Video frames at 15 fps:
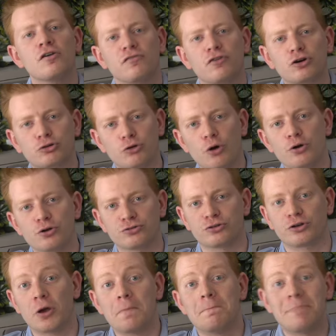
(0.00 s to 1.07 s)
for Cronos to
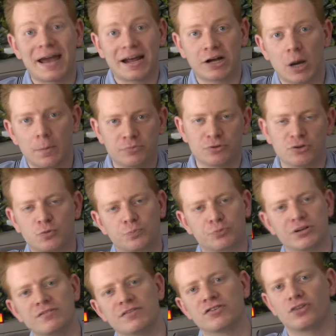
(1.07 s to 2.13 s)
go back up to its
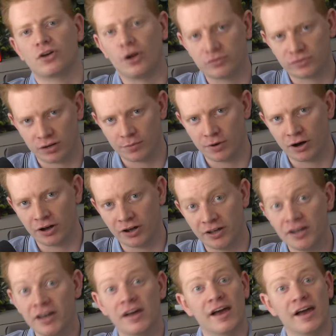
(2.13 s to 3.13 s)
previous all-time high,